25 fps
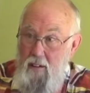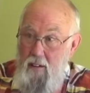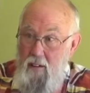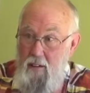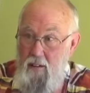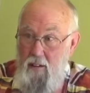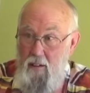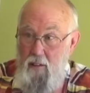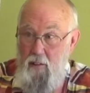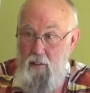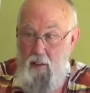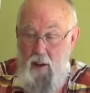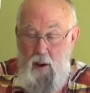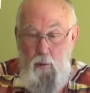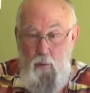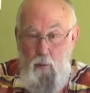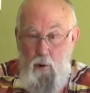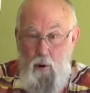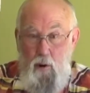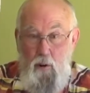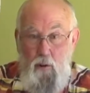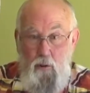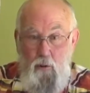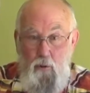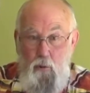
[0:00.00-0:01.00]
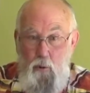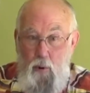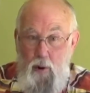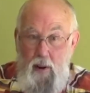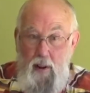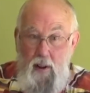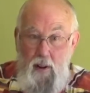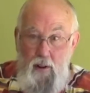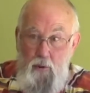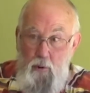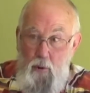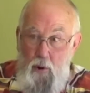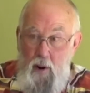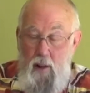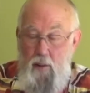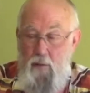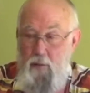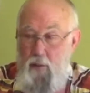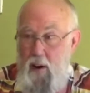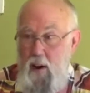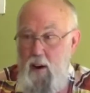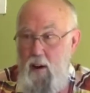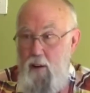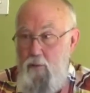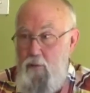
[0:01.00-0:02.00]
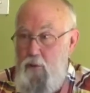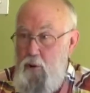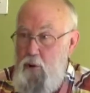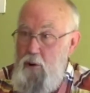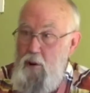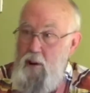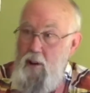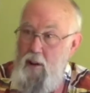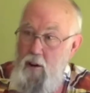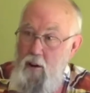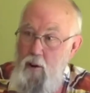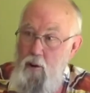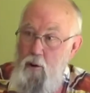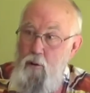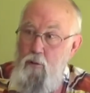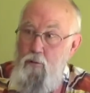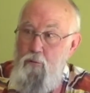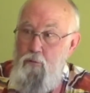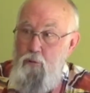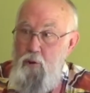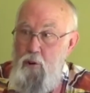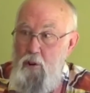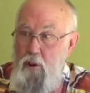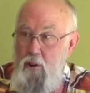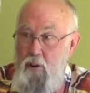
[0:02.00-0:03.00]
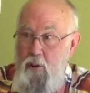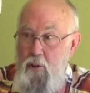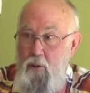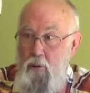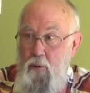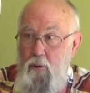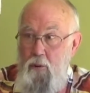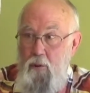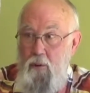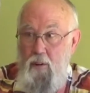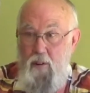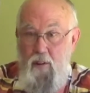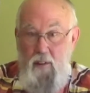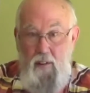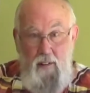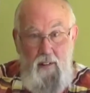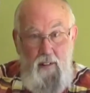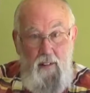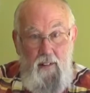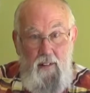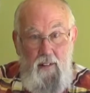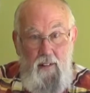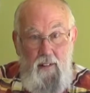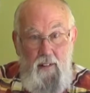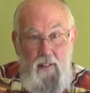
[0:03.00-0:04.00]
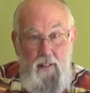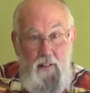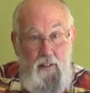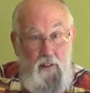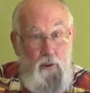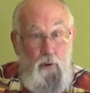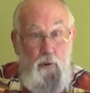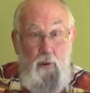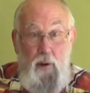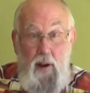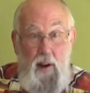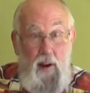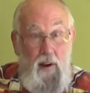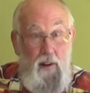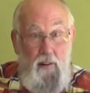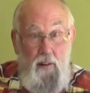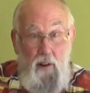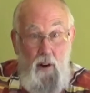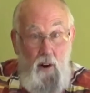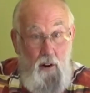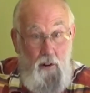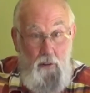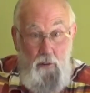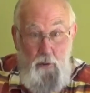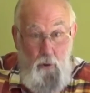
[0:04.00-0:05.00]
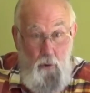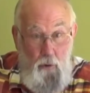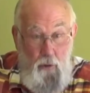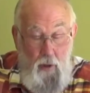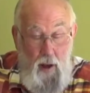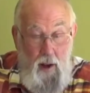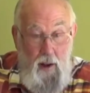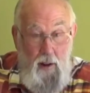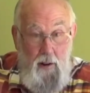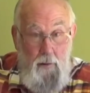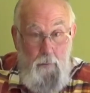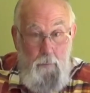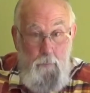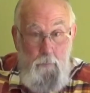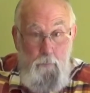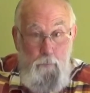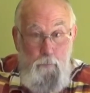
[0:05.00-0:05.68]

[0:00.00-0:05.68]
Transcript: they worked 20, 25, 30 years for you, you can't undo that.